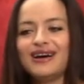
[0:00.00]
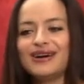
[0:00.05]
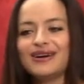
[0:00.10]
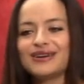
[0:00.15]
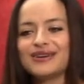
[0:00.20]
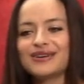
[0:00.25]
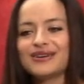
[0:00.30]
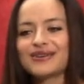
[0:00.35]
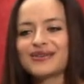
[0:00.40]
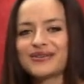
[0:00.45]

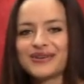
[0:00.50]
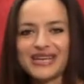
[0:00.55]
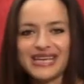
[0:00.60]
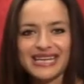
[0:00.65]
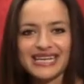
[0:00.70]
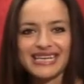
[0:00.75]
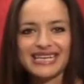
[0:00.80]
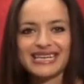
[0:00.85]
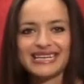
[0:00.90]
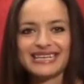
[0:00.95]

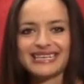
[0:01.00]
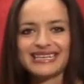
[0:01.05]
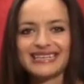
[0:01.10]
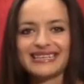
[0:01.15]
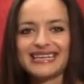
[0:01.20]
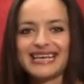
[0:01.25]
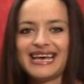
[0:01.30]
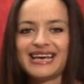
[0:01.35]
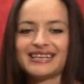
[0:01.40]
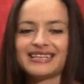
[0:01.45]
creating
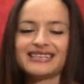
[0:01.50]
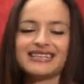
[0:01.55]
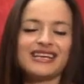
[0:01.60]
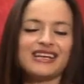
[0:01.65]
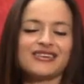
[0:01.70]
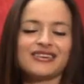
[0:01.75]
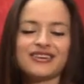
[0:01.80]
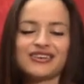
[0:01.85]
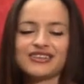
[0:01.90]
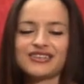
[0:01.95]
that
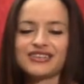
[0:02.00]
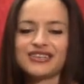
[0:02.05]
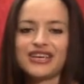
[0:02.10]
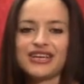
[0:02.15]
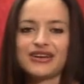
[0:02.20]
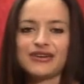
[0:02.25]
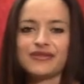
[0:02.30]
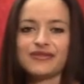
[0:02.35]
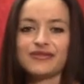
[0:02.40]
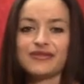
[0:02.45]
sacred
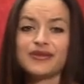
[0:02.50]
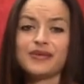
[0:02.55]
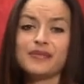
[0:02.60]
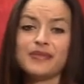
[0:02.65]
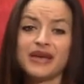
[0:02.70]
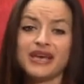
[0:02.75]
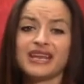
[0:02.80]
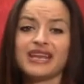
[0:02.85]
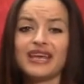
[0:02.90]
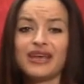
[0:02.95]
container for
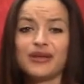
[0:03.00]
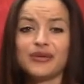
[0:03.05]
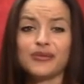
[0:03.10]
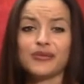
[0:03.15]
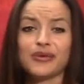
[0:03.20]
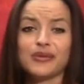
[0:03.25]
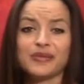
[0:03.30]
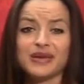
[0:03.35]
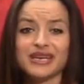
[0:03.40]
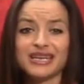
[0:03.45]
men and
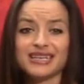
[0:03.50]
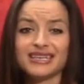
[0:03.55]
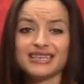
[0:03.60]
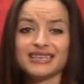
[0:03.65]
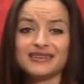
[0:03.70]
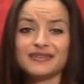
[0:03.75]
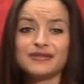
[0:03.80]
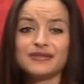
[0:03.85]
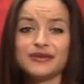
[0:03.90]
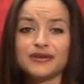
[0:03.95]

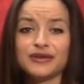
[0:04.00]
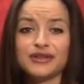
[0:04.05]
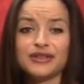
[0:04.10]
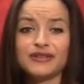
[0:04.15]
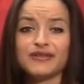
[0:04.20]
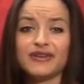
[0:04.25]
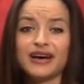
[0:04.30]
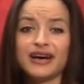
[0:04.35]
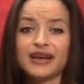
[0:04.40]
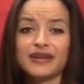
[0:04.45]
women, for
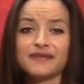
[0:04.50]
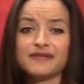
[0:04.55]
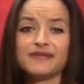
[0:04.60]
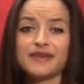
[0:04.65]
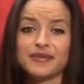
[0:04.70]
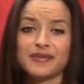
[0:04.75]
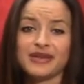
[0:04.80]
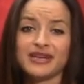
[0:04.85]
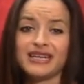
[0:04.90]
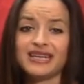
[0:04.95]
divine
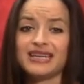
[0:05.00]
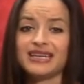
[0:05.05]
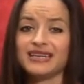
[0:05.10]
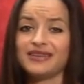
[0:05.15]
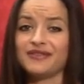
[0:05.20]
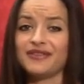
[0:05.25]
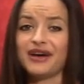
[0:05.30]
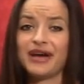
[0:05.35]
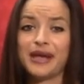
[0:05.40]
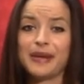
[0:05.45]
feminine,
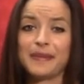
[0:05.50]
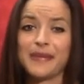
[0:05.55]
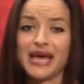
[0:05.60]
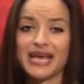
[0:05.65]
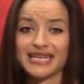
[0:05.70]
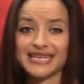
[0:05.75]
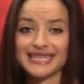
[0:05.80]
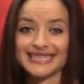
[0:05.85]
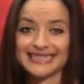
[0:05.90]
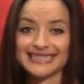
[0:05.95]
divine
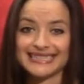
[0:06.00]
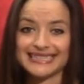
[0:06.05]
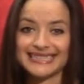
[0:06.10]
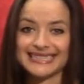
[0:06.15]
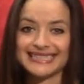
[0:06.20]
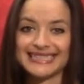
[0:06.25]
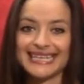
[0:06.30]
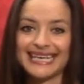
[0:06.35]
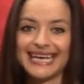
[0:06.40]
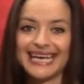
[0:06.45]

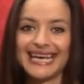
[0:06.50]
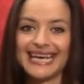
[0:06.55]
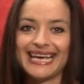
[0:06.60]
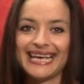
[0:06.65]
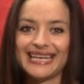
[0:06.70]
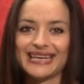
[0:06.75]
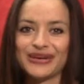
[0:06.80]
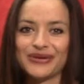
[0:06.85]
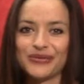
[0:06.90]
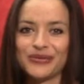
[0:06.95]
masculine,
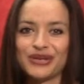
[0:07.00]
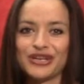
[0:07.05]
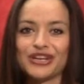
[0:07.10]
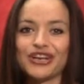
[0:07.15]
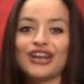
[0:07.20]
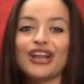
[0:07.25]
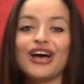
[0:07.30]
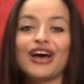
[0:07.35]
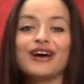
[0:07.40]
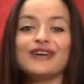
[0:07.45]
and with
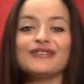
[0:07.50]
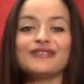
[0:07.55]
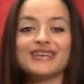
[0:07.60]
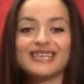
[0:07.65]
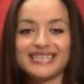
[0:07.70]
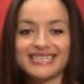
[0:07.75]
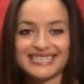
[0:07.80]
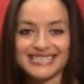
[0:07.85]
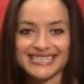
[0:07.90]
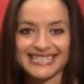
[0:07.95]
love,
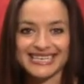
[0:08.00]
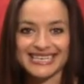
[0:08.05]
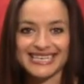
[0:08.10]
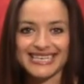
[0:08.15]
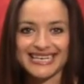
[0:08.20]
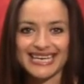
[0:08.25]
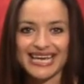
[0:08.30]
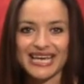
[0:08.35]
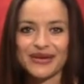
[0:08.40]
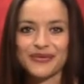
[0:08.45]

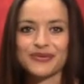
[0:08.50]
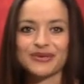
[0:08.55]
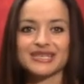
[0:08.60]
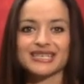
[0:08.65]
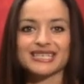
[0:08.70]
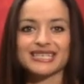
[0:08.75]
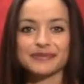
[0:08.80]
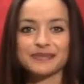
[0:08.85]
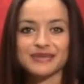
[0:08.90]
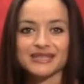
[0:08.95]
energy, and with
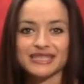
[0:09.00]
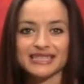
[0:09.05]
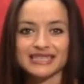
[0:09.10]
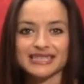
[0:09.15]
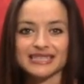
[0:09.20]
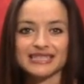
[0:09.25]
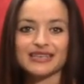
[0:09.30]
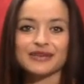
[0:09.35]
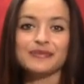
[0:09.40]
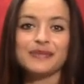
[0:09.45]

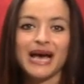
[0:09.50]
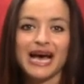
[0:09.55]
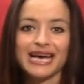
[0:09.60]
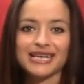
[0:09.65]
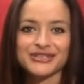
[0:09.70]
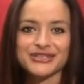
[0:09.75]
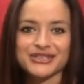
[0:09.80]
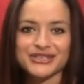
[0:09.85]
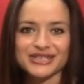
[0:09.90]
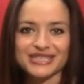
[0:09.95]
acceptance and
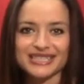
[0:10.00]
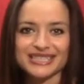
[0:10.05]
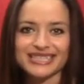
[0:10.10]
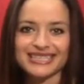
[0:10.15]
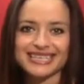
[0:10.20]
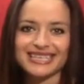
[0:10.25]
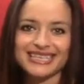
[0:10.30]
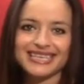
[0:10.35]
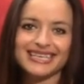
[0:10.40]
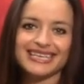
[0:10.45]
compassion
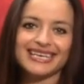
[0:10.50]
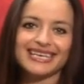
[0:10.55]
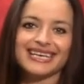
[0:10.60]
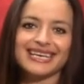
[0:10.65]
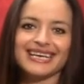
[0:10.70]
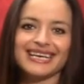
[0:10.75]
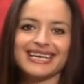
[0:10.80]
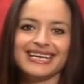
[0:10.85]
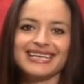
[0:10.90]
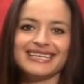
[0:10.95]

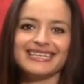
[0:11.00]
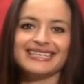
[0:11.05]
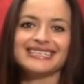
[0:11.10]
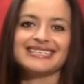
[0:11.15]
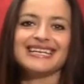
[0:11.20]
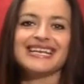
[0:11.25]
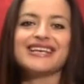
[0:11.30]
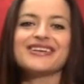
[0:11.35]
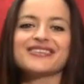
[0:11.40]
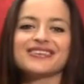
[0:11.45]
and
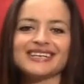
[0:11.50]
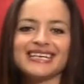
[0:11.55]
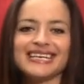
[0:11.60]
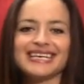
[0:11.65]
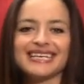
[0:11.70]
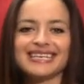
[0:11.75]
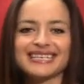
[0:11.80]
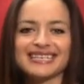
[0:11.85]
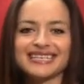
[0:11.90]
sacredness,